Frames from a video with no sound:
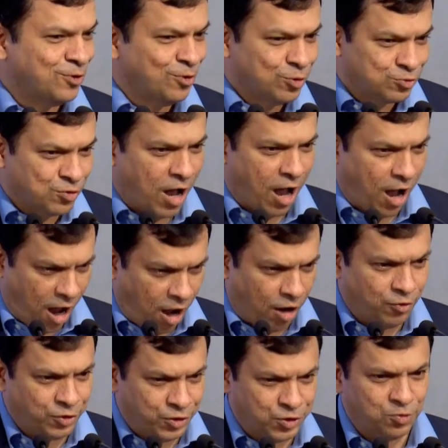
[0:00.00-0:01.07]
So
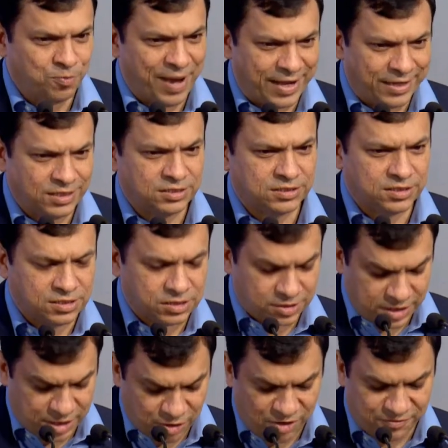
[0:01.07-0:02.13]
how do you manage these
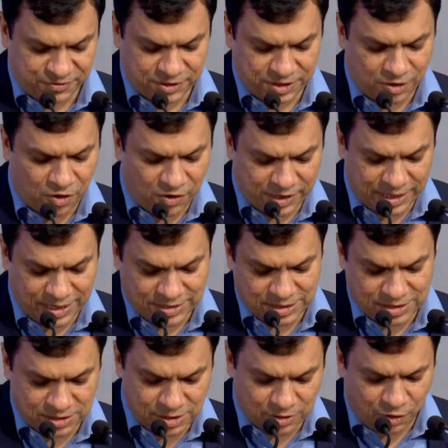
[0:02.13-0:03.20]
trade-offs in an
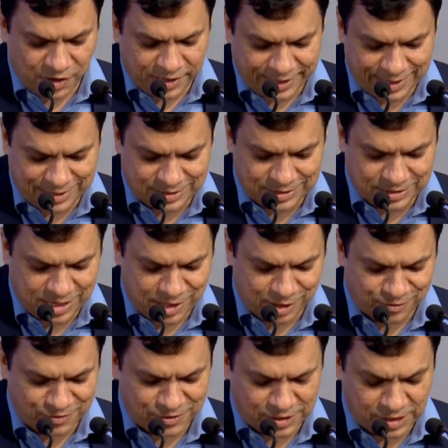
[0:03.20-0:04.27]
organizational context is kind
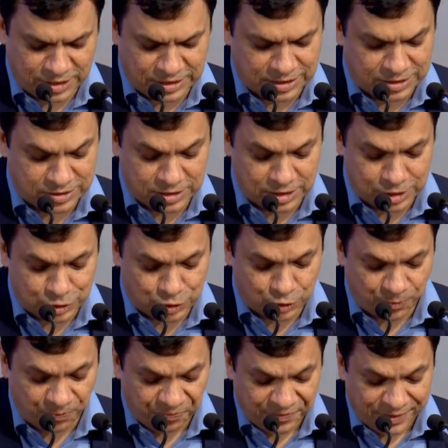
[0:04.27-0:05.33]
of an interesting issue.
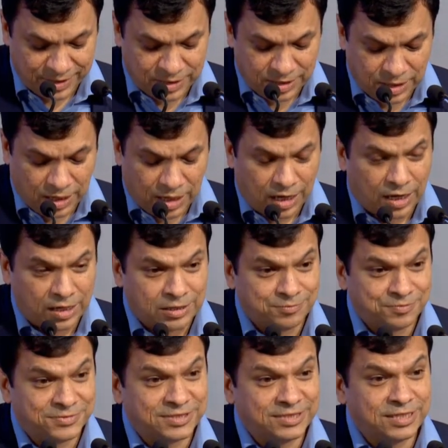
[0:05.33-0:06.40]

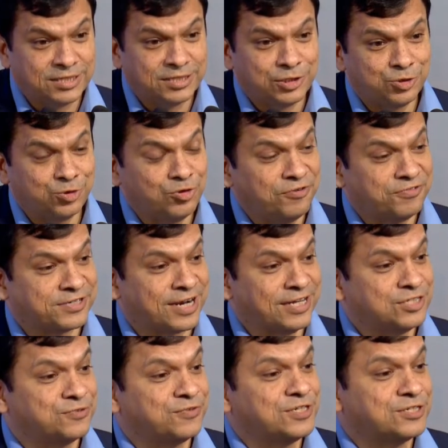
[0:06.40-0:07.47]
This issue of
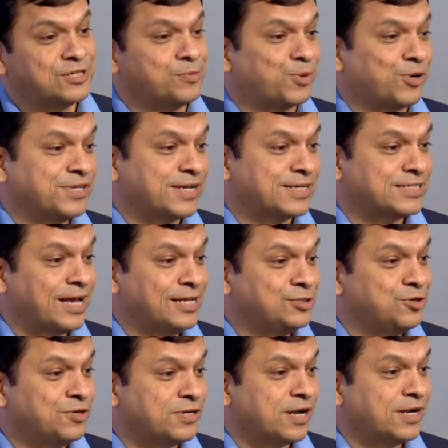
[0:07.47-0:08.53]
transversal projects, as
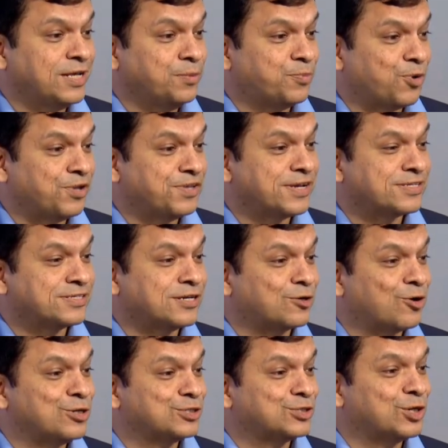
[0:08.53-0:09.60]
you're running projects
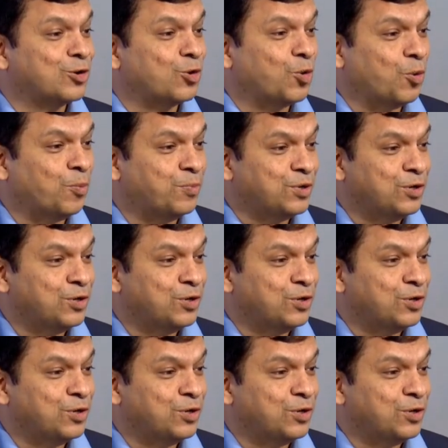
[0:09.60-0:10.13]
across the globe,